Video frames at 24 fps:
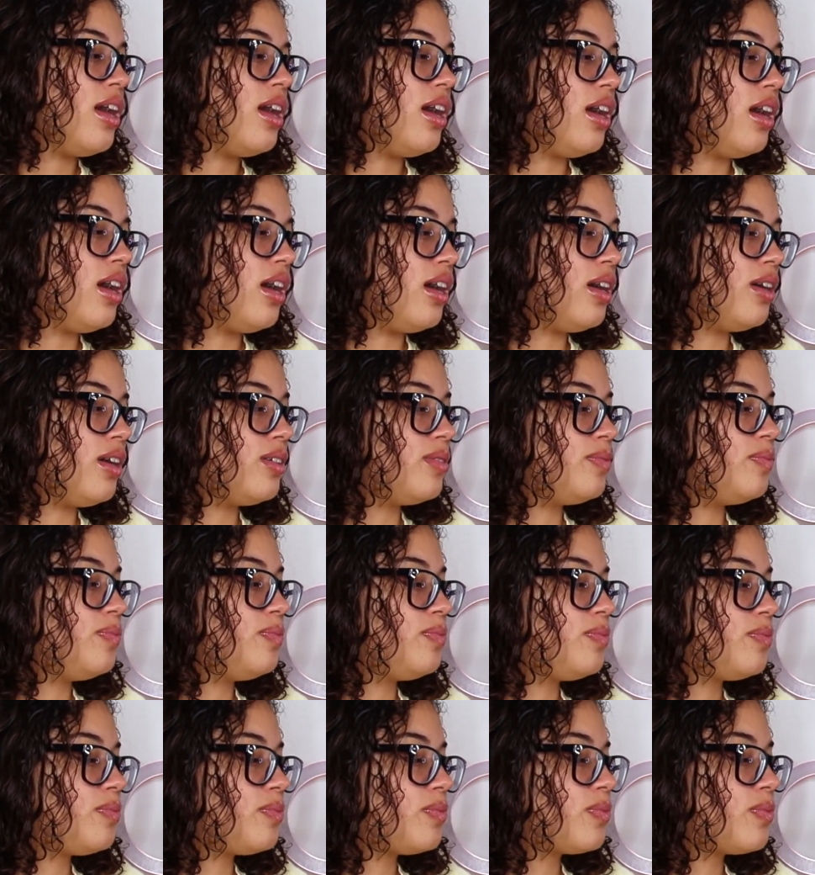
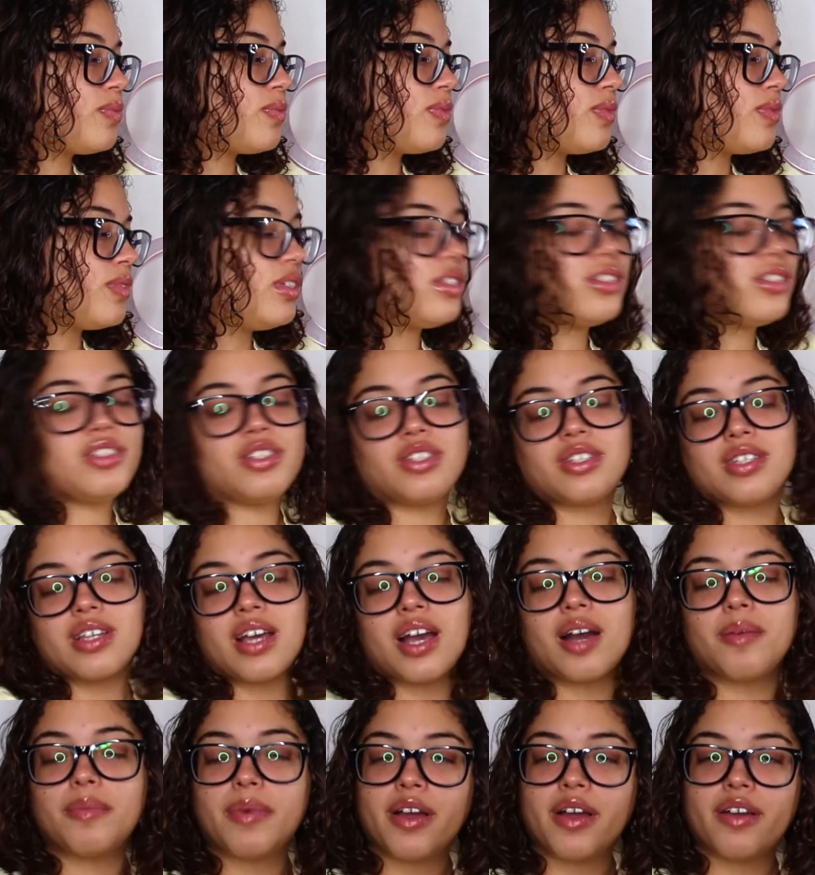This is just
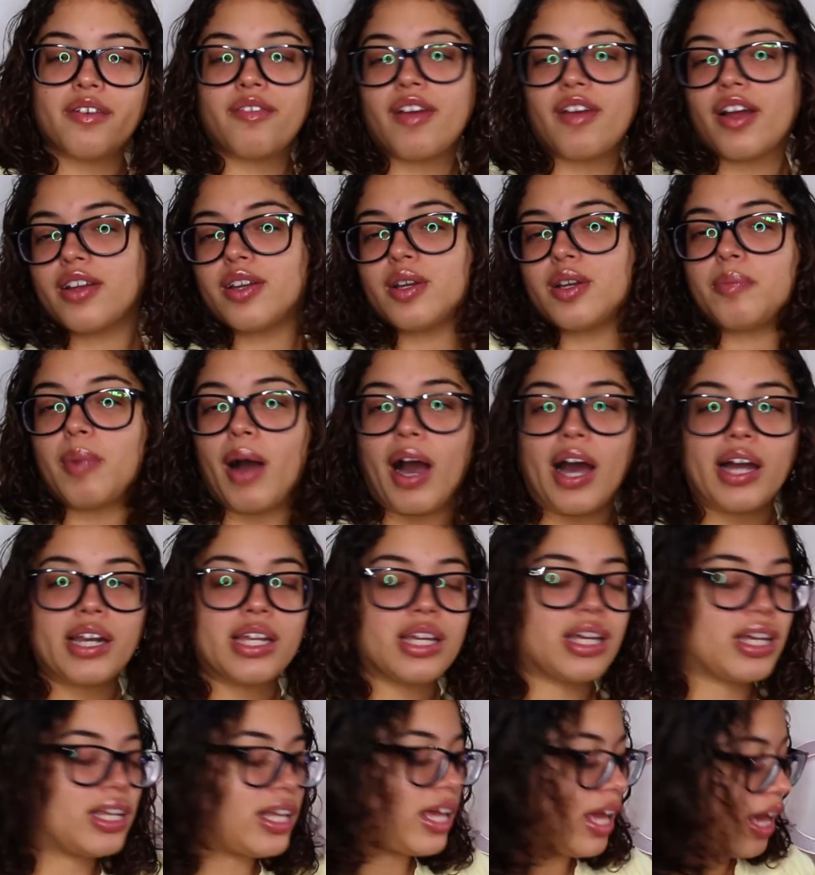like a regular
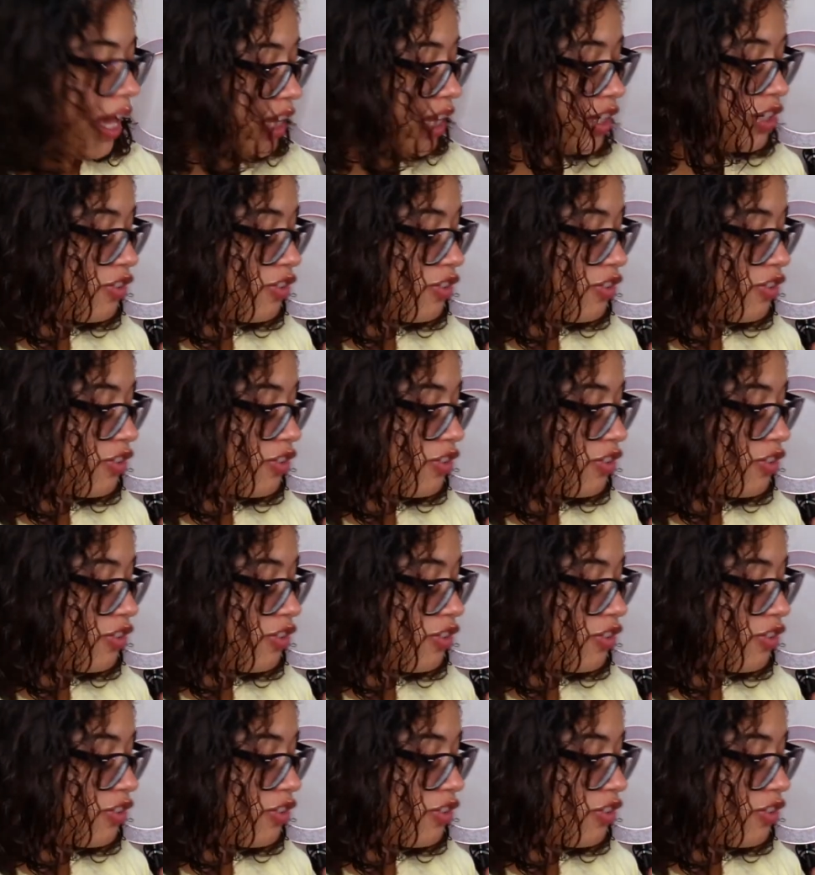body and hand